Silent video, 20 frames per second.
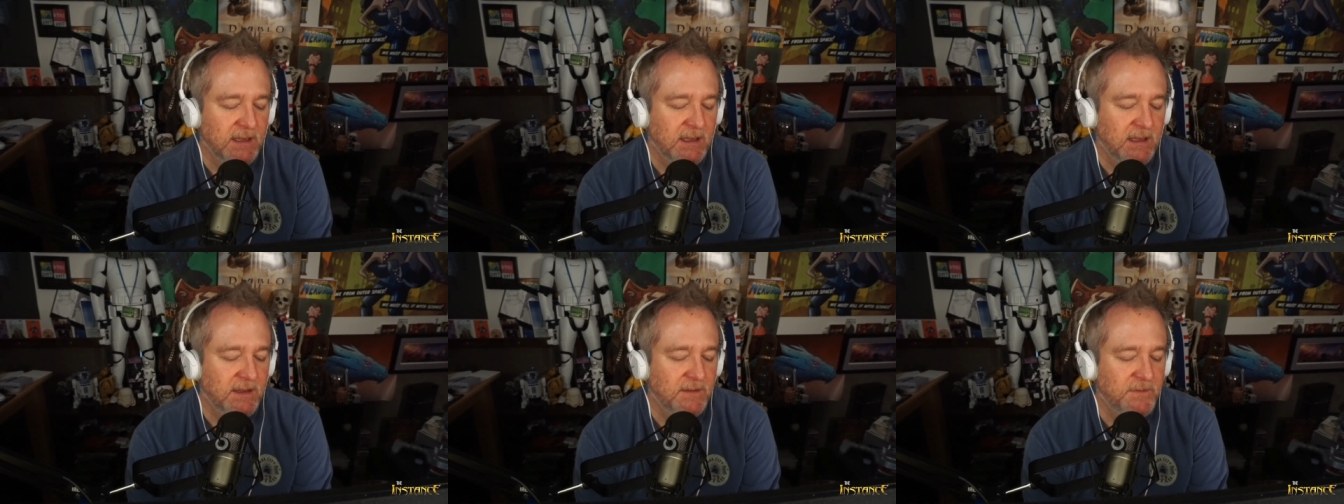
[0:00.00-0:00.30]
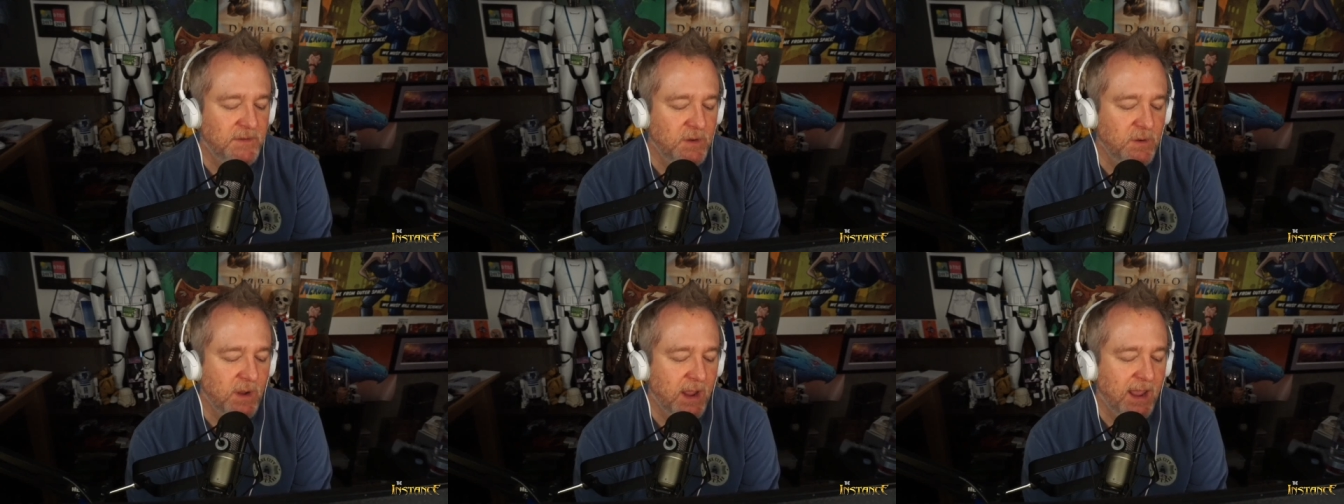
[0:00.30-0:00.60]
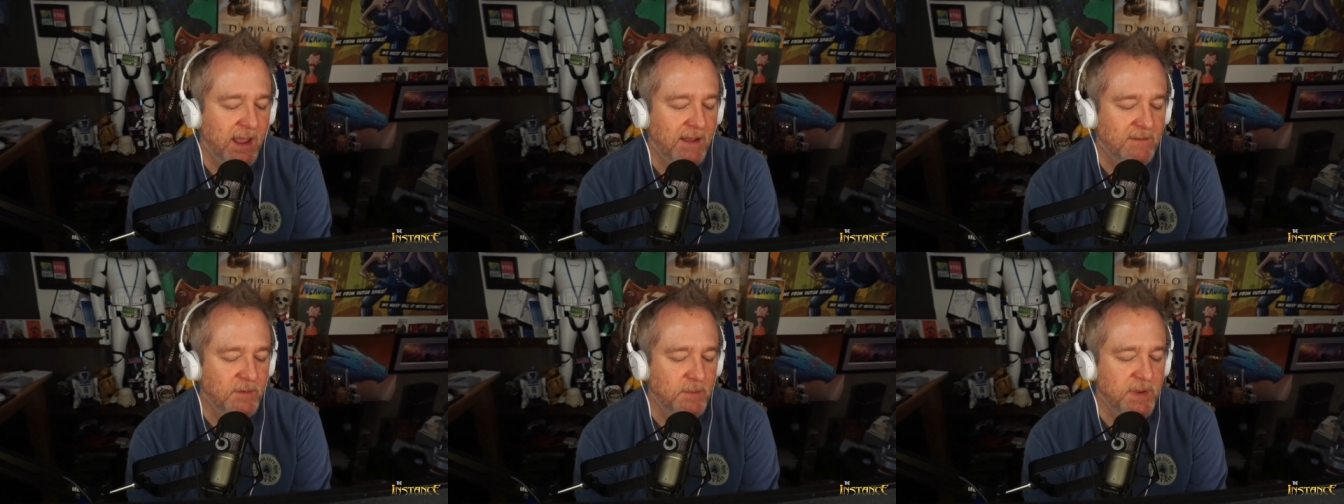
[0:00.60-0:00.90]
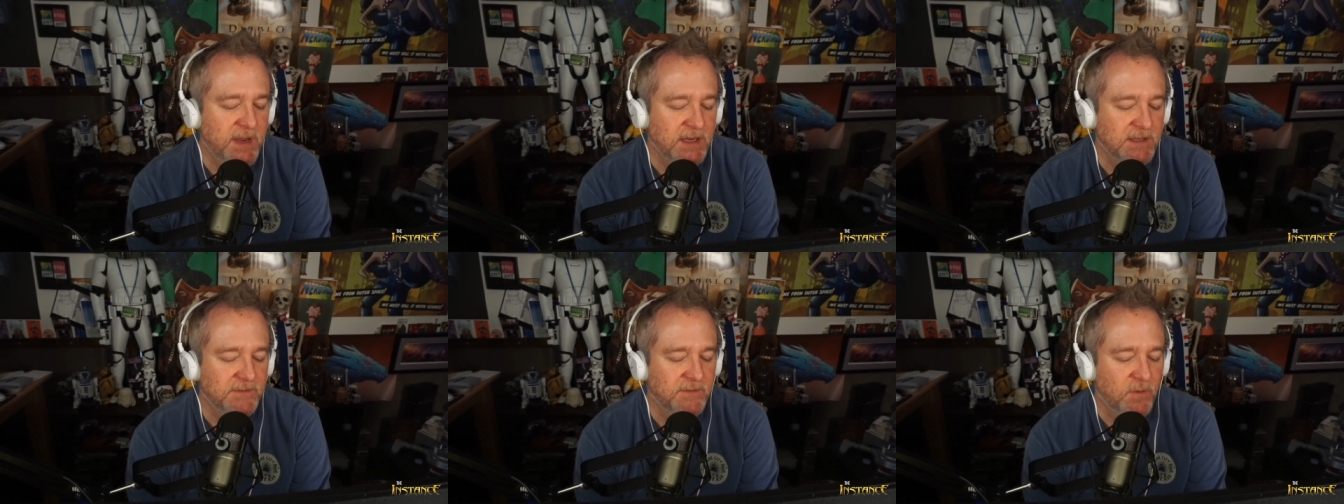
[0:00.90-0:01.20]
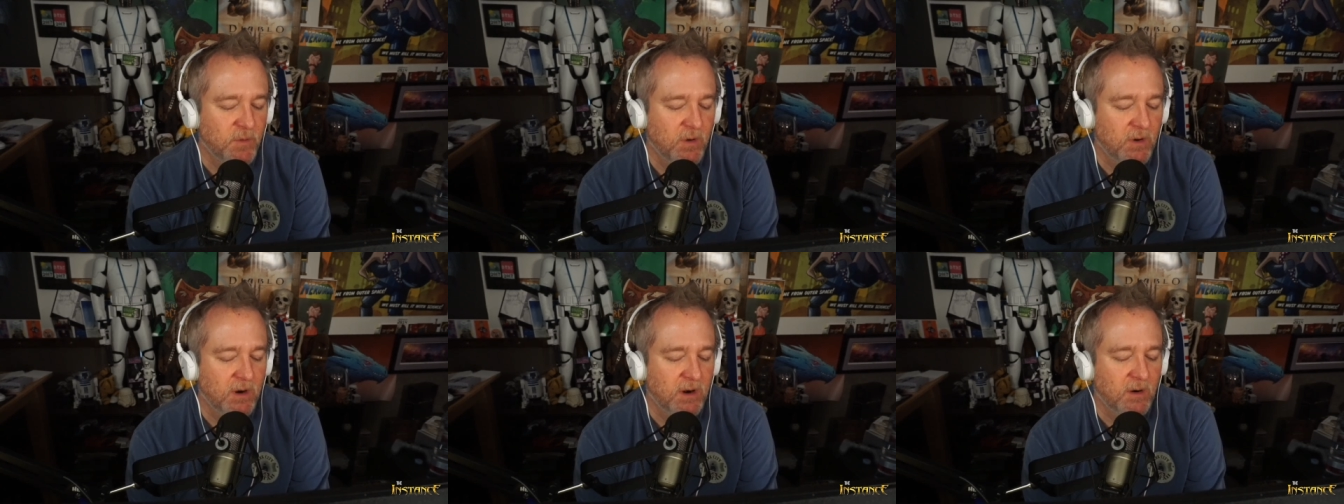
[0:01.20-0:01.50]
if you have a PS4
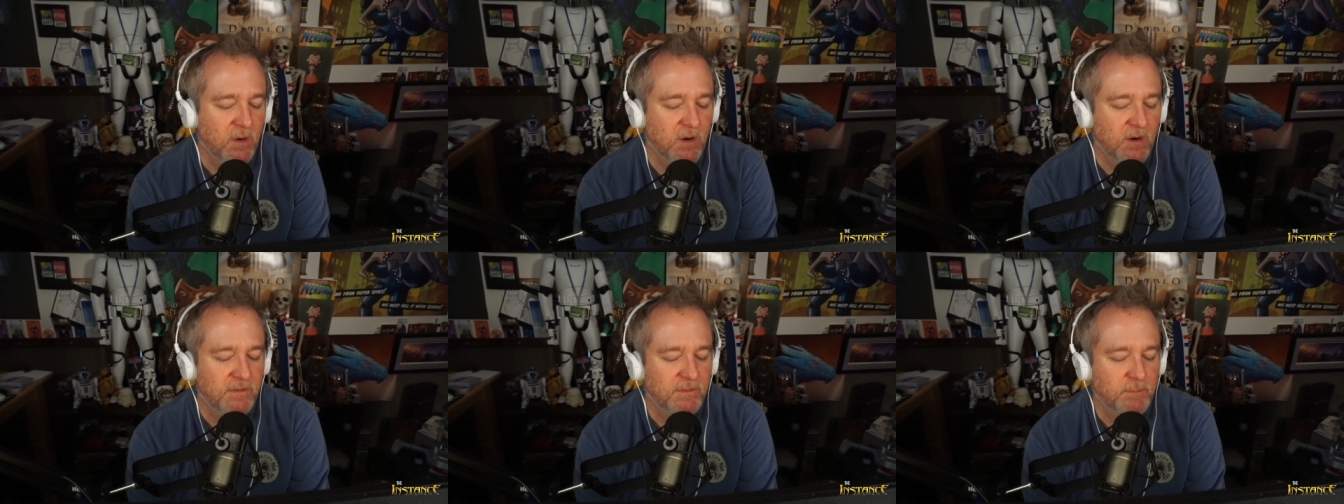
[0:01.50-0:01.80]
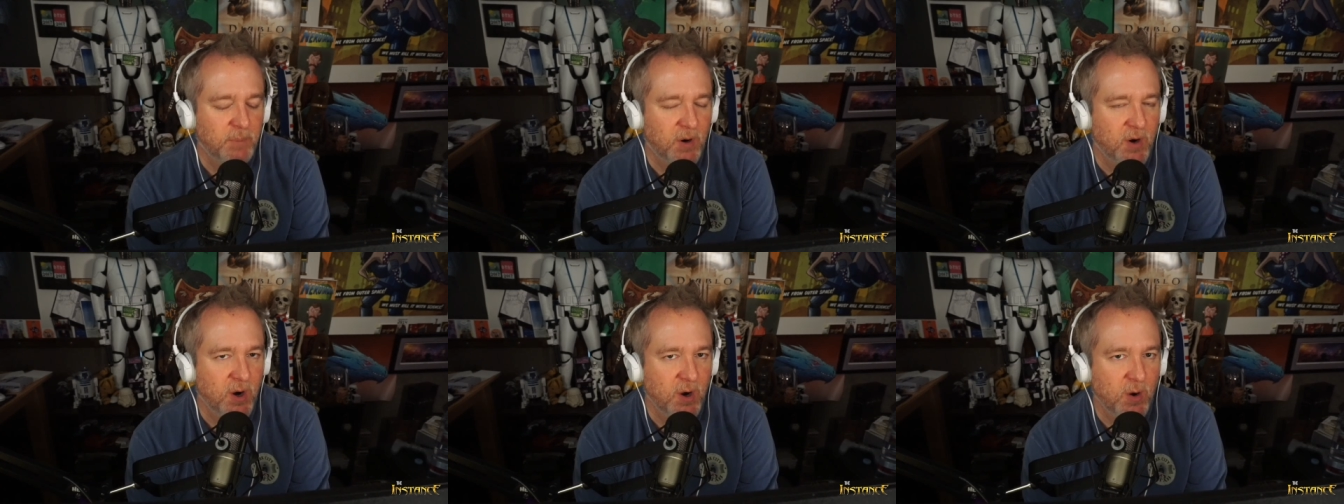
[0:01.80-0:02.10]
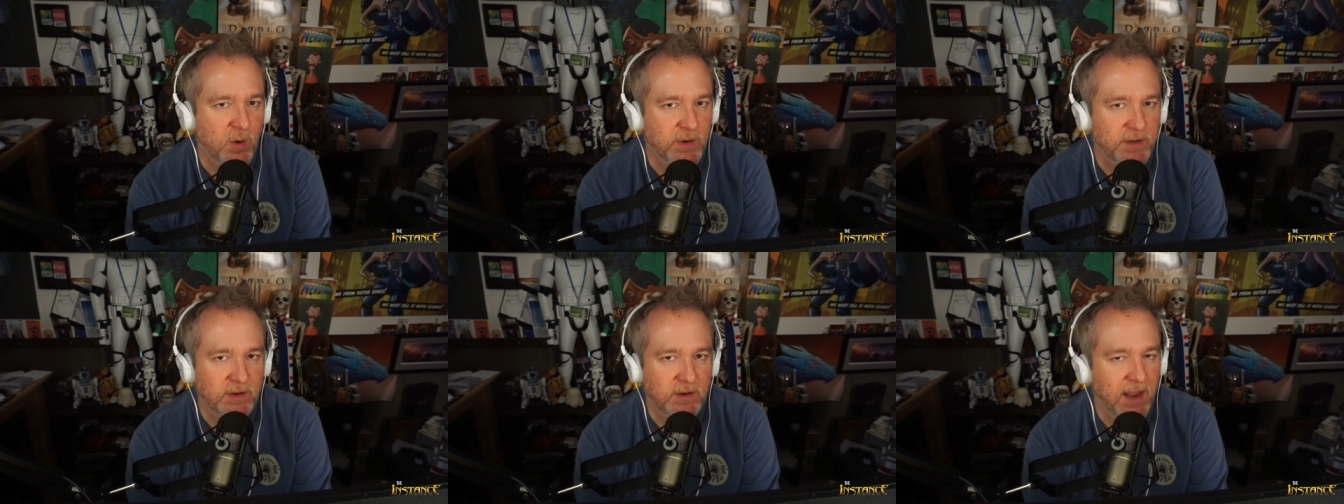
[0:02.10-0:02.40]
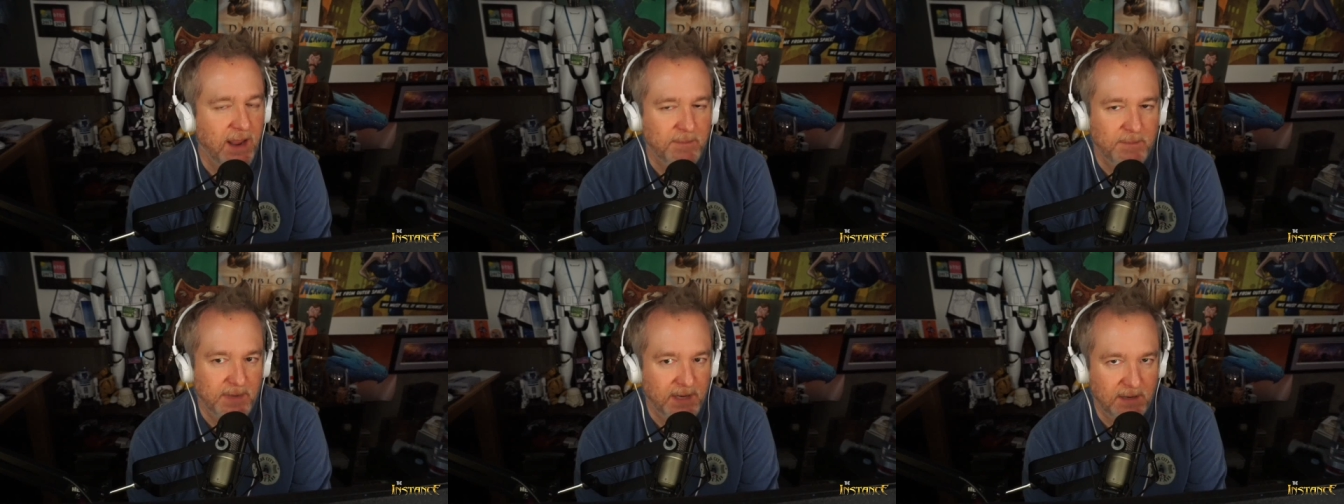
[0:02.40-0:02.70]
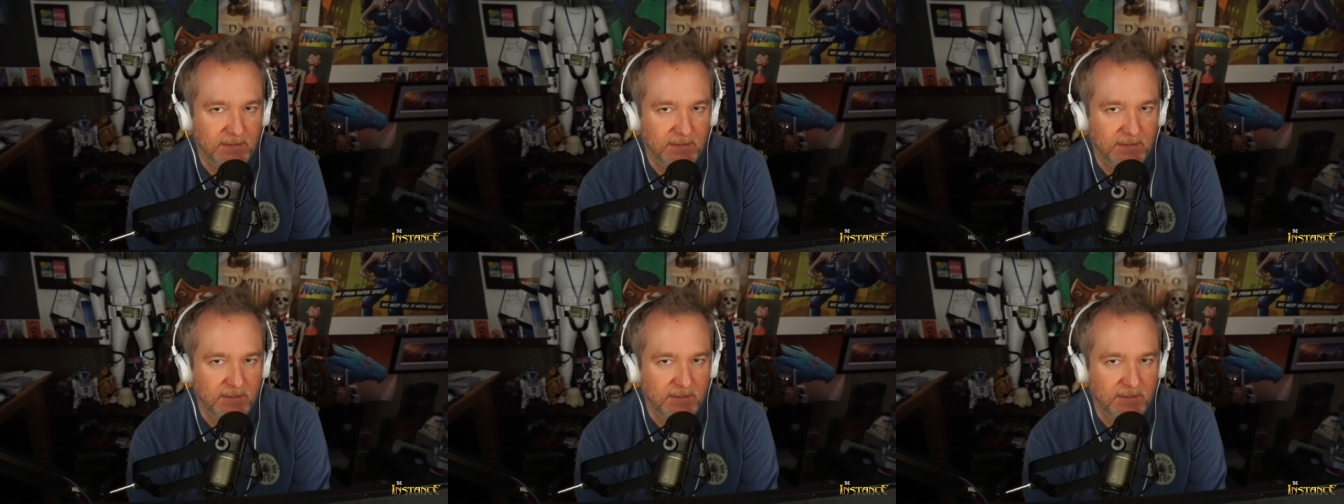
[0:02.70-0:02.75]
or a Pro and you haven't been